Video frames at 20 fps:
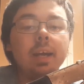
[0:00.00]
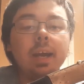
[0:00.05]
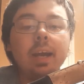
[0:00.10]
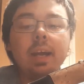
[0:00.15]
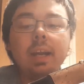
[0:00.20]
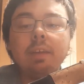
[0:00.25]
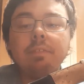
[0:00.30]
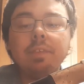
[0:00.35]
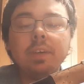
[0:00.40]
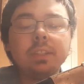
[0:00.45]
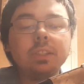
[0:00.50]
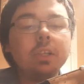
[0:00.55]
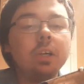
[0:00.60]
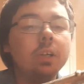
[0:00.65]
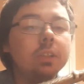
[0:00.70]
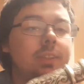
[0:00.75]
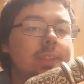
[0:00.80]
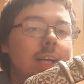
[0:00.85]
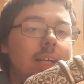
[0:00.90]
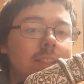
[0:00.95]
And if it
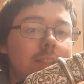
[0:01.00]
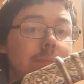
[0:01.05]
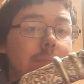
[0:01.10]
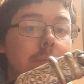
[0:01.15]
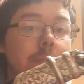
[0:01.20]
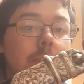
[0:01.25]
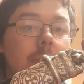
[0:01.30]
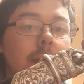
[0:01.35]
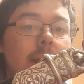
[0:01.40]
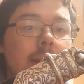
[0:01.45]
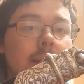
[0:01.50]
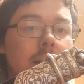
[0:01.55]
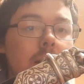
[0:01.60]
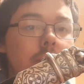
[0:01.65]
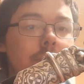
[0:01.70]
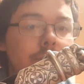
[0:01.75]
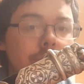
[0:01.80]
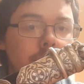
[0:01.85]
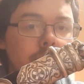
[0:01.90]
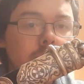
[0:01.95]
turns out to be made out
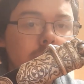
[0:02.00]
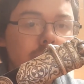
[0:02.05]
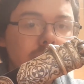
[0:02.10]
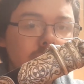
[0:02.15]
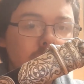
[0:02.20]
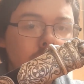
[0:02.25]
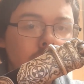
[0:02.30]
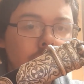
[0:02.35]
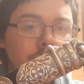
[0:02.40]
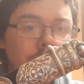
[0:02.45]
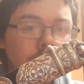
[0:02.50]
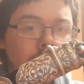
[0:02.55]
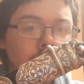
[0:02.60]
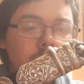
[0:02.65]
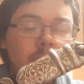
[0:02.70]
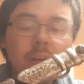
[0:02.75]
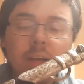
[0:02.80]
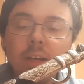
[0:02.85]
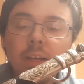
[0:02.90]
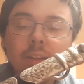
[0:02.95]
of real silver,